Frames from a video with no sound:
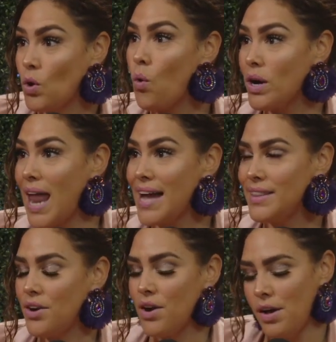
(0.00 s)
or lack
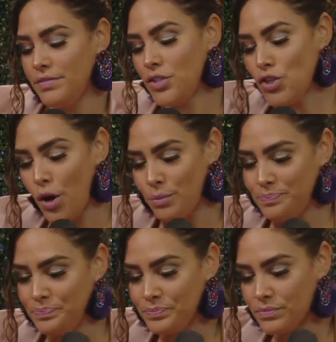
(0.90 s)
thereof. So mm-hmm.
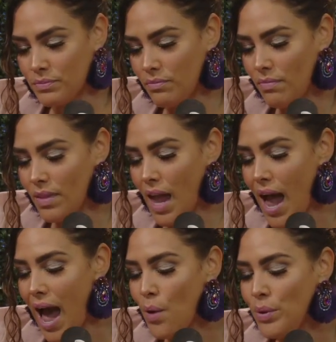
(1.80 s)

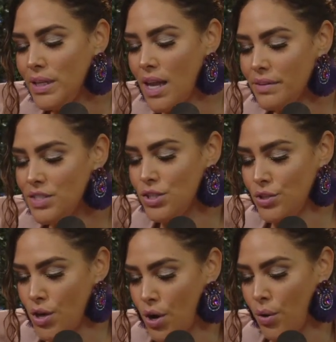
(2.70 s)
I would love to
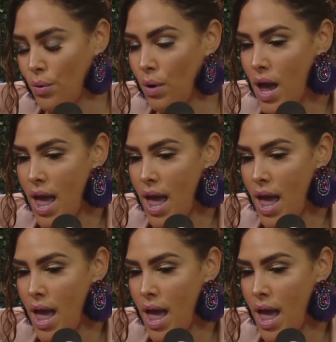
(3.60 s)
know